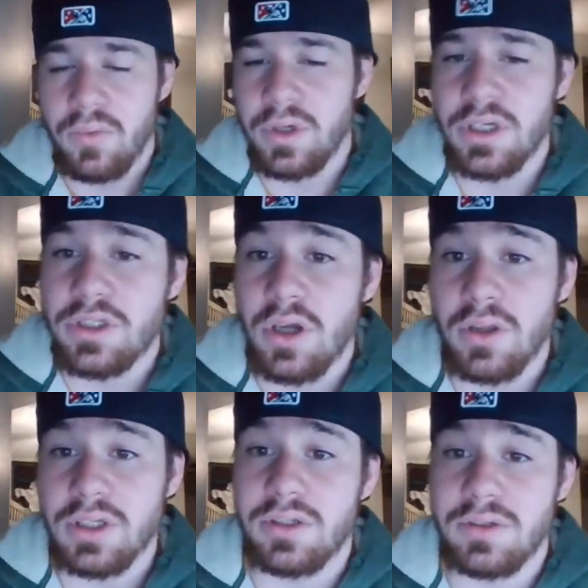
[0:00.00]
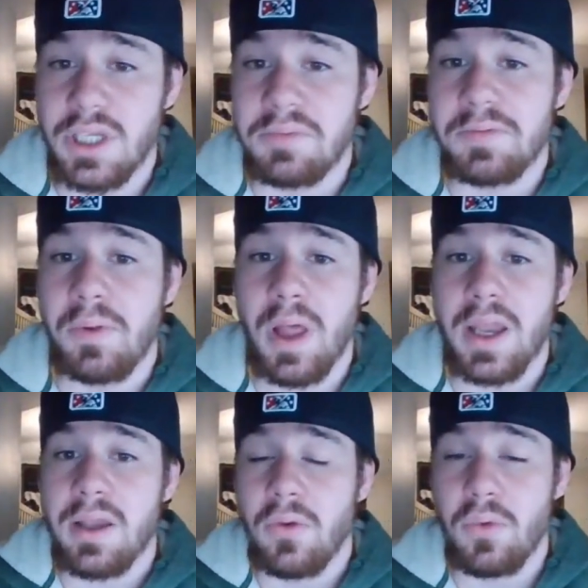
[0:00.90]
We just saw these two teams
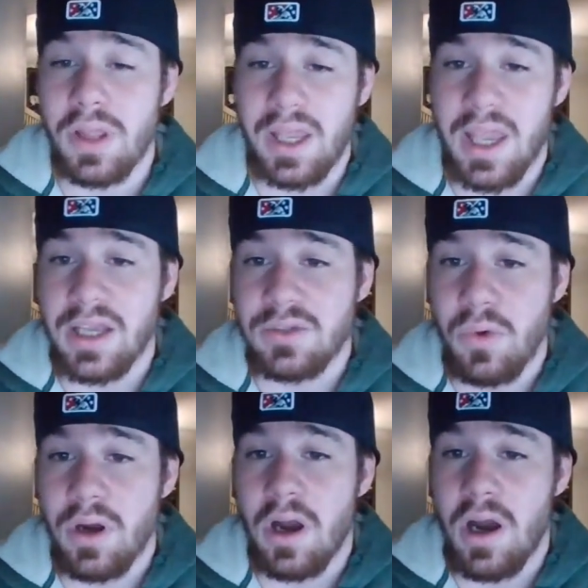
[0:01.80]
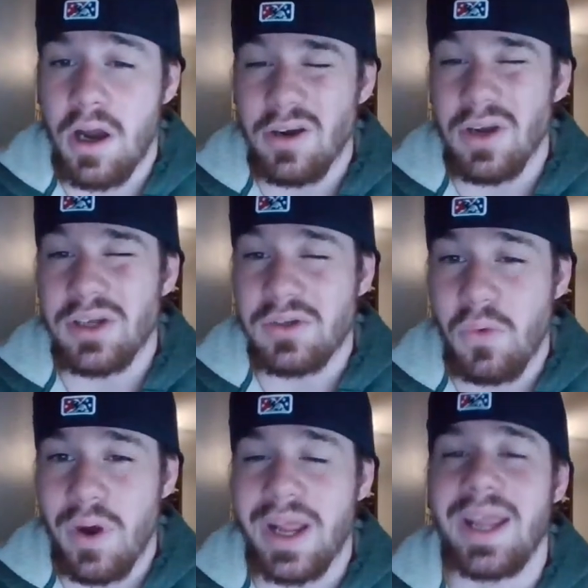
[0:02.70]
play where the Kings won
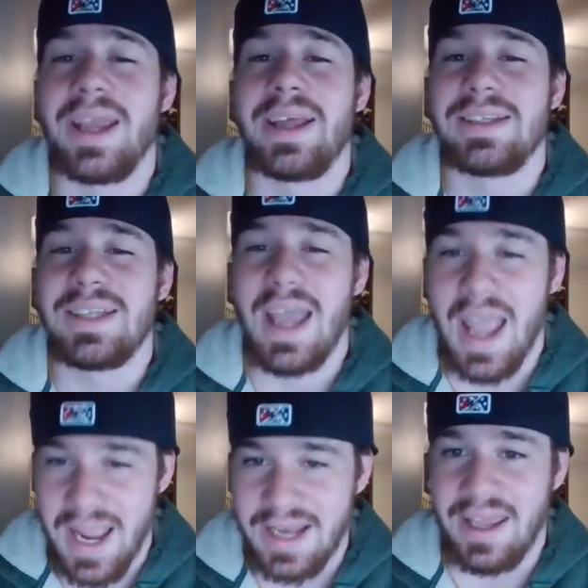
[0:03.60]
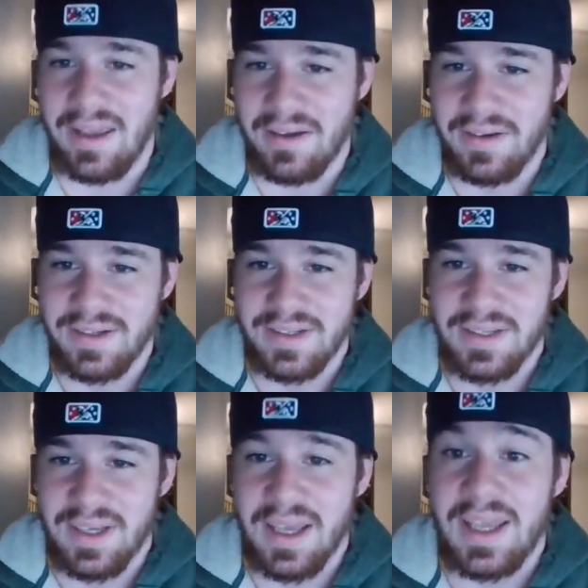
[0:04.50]
120-80.
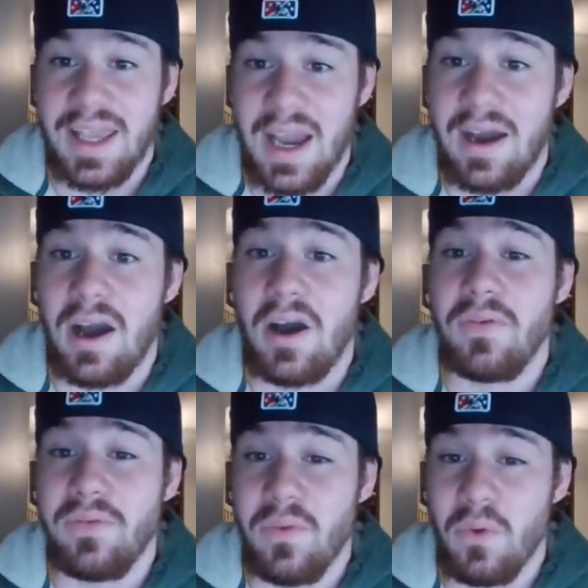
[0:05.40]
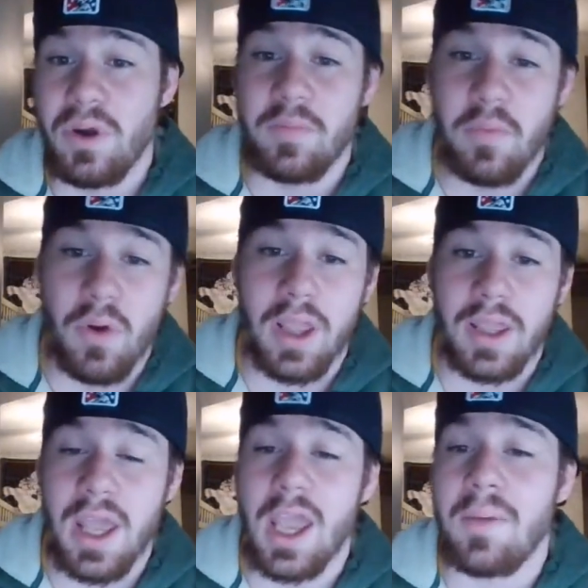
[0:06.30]
Yeah, a 40-point
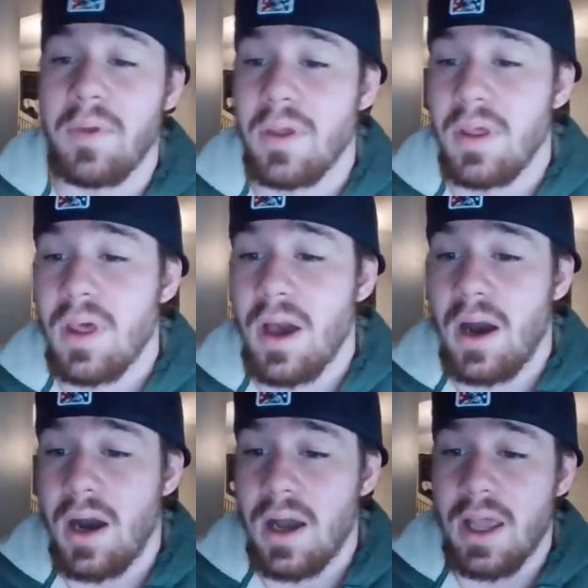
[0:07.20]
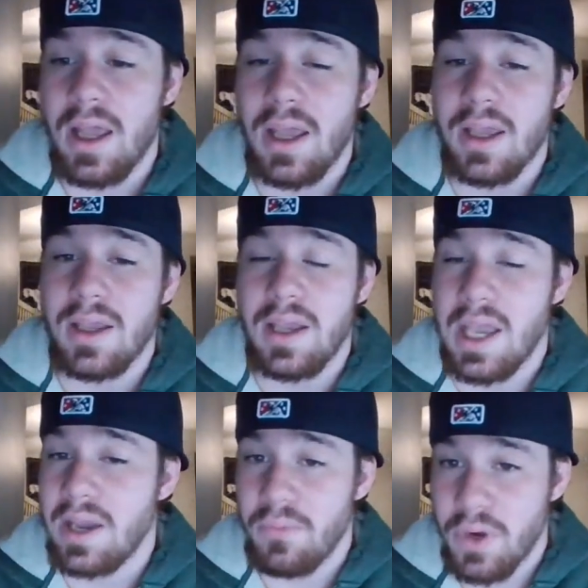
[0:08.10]
game.
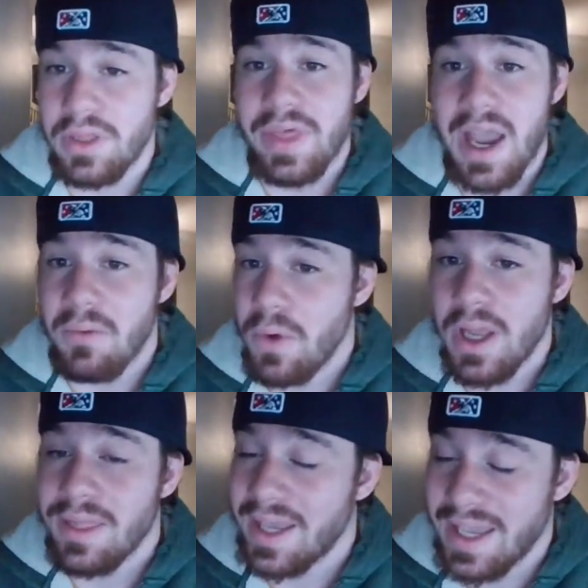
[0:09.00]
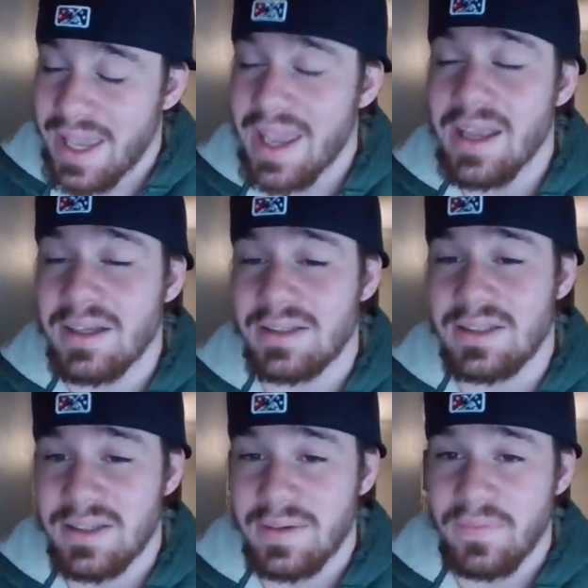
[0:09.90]
And with that win, the Kings